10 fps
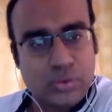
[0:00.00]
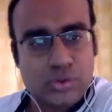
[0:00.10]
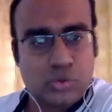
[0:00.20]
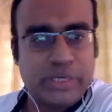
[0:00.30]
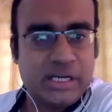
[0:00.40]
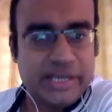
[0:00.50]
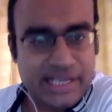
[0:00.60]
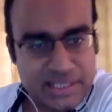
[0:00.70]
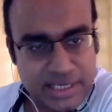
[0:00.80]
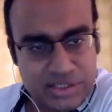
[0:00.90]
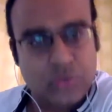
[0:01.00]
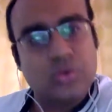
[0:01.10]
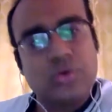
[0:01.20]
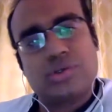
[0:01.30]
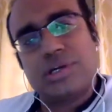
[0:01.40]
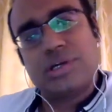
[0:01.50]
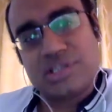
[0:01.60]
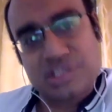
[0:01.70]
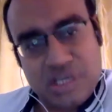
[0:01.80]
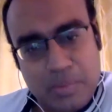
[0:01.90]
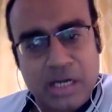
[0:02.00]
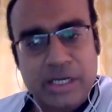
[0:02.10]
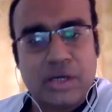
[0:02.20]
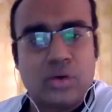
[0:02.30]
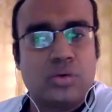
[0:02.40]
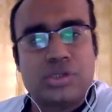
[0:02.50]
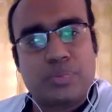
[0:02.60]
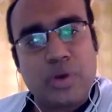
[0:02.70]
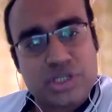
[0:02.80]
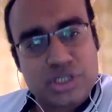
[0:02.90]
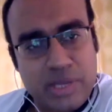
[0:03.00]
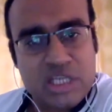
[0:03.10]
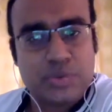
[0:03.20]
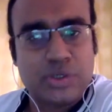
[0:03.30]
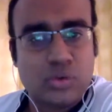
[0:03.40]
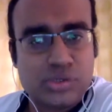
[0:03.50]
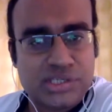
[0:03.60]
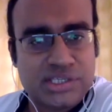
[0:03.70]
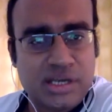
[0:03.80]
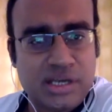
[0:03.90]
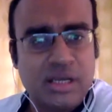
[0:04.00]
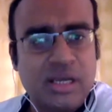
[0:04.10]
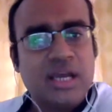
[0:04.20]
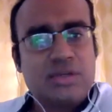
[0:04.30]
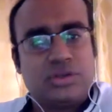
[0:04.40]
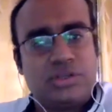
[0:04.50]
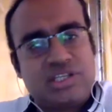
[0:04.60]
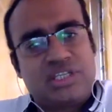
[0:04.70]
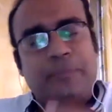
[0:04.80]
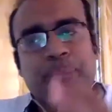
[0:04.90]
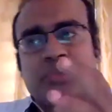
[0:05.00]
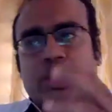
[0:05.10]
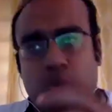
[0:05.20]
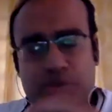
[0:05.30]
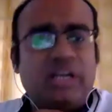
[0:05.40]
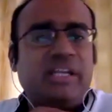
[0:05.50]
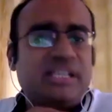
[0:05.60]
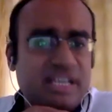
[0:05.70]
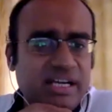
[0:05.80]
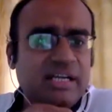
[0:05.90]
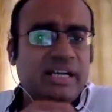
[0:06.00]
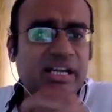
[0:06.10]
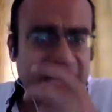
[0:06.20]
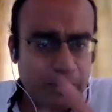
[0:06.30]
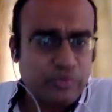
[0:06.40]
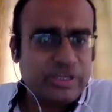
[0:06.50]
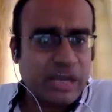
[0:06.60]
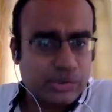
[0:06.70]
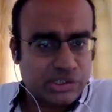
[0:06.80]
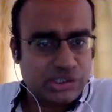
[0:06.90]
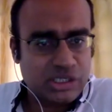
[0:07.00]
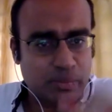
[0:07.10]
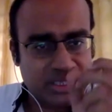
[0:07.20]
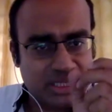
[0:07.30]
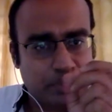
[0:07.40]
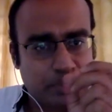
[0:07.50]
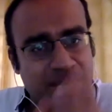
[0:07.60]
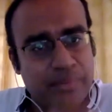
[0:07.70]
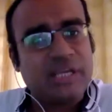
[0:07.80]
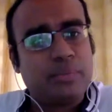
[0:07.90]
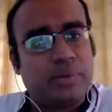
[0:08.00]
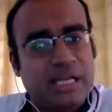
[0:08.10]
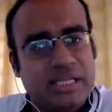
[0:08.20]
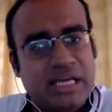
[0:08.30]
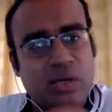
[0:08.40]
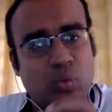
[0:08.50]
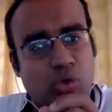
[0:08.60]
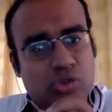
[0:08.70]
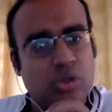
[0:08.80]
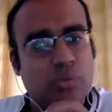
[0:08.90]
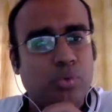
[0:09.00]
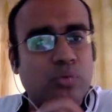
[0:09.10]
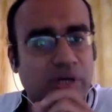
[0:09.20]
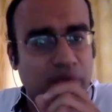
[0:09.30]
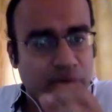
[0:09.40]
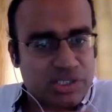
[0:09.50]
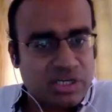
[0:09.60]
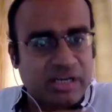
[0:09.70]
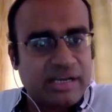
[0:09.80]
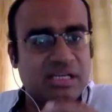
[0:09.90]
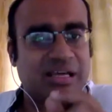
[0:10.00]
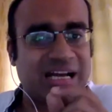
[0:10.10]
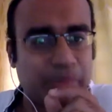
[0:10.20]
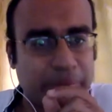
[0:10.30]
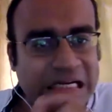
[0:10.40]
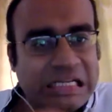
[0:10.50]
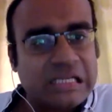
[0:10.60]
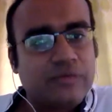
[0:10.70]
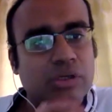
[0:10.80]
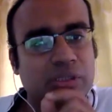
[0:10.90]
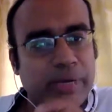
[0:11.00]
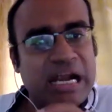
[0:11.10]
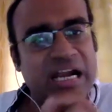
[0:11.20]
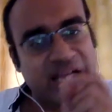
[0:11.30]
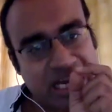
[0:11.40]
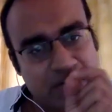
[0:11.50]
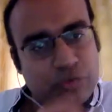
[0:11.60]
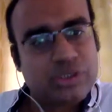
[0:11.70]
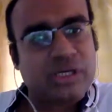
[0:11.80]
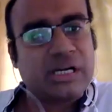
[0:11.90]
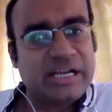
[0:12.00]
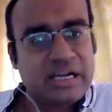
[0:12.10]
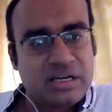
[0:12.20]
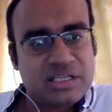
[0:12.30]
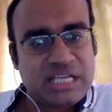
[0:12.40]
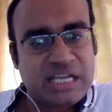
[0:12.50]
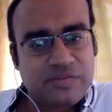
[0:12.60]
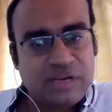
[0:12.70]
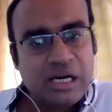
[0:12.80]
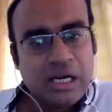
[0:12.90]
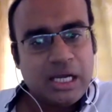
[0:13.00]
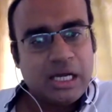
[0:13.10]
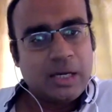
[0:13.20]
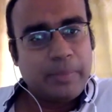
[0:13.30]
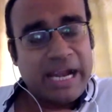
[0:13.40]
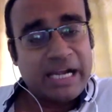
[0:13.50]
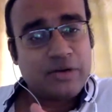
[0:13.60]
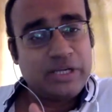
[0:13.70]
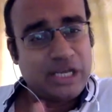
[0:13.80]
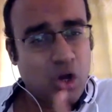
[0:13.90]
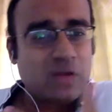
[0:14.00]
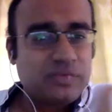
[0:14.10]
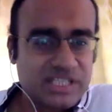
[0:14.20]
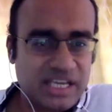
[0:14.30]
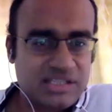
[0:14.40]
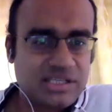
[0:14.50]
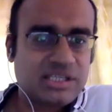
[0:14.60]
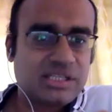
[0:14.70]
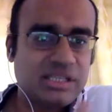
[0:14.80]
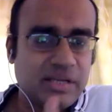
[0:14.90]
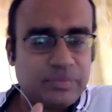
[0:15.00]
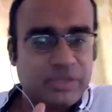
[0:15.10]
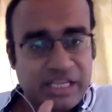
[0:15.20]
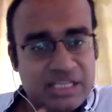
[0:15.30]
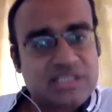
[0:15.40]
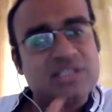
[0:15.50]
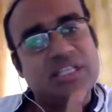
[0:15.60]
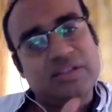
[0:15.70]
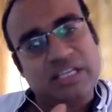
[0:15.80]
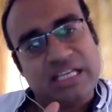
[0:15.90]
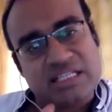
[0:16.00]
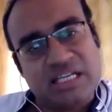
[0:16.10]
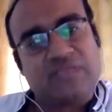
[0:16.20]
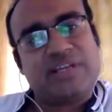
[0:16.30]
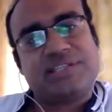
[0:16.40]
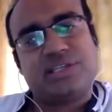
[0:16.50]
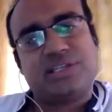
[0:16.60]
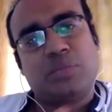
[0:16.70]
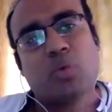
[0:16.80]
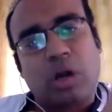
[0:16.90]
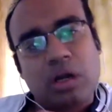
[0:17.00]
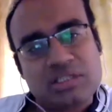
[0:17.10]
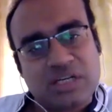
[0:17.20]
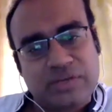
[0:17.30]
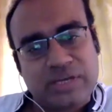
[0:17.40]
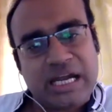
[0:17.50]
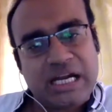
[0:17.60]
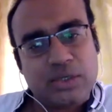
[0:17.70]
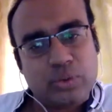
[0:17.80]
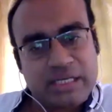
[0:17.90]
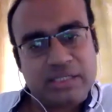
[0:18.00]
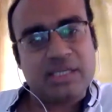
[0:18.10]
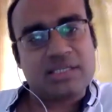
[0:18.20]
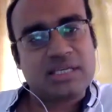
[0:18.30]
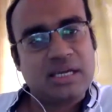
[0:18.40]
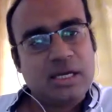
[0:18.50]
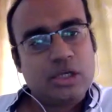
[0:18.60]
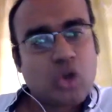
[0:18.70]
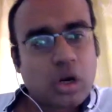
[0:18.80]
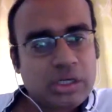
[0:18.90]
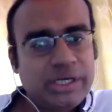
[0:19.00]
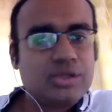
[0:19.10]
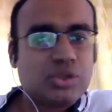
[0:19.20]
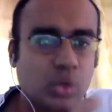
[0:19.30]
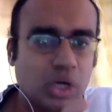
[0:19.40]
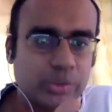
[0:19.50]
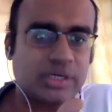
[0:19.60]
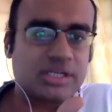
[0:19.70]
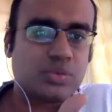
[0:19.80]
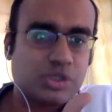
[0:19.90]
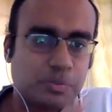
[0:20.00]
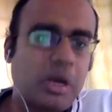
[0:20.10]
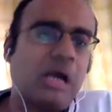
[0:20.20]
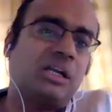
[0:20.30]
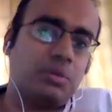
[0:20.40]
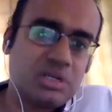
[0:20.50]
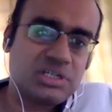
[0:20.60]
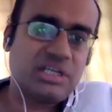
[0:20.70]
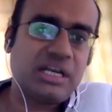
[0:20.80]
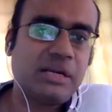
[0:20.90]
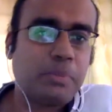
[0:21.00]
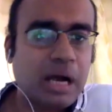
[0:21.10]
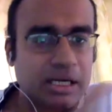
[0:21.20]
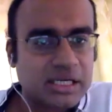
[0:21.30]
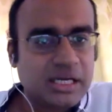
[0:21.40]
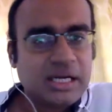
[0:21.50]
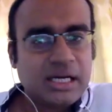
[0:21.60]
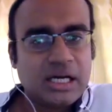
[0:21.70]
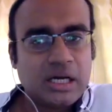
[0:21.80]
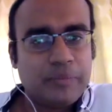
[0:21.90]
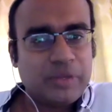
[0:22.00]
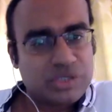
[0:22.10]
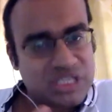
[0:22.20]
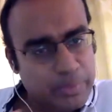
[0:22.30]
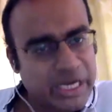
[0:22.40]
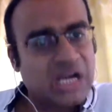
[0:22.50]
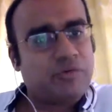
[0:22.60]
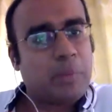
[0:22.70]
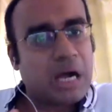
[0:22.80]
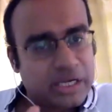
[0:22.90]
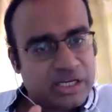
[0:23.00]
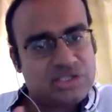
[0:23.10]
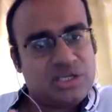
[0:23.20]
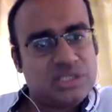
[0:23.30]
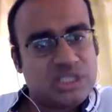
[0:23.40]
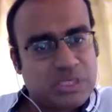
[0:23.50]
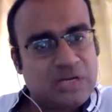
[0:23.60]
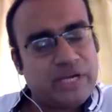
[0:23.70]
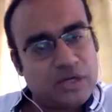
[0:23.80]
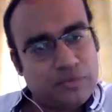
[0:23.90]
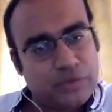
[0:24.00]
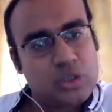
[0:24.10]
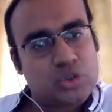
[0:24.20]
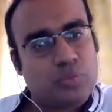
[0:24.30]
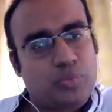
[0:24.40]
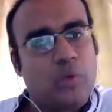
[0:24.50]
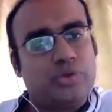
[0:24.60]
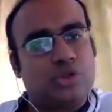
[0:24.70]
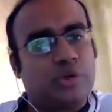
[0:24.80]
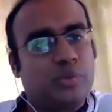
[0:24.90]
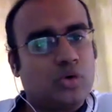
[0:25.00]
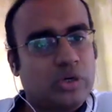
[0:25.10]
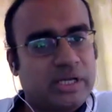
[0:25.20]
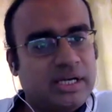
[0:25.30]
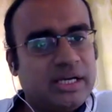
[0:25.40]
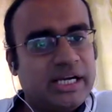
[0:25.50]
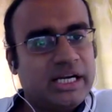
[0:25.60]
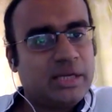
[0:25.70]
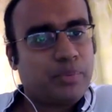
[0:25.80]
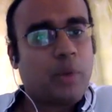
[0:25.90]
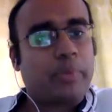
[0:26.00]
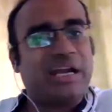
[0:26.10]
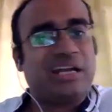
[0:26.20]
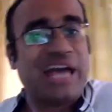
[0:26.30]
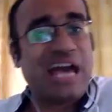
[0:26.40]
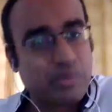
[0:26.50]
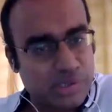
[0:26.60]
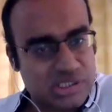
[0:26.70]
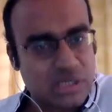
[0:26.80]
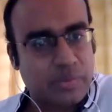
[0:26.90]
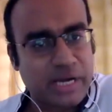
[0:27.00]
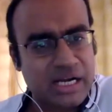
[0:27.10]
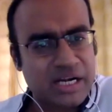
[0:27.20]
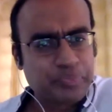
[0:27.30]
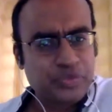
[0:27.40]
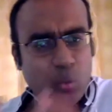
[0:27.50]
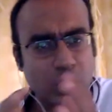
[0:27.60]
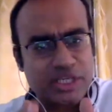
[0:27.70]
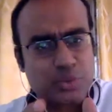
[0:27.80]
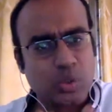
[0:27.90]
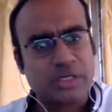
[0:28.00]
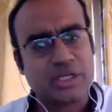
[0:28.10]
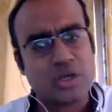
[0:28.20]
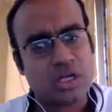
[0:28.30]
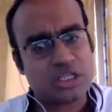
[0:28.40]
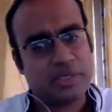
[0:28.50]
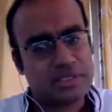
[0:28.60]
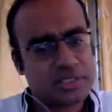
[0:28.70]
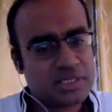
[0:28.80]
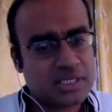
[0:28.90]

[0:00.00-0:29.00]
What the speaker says: So be it a data science course or a digital marketing course, a project management course, etc. So this, to a certain extent, it did help with acquisition, but the primary play there was to improve conversion rates and credibility for the brand and for the content itself. And in a lot of these cases, the reasons, the incentivization models that we had to get these thought leaders to work with us was part commercial and part, there was some kind of a barter exchange as well, wherein we also promised to promote and propagate their personal brand. What has worked in your experience?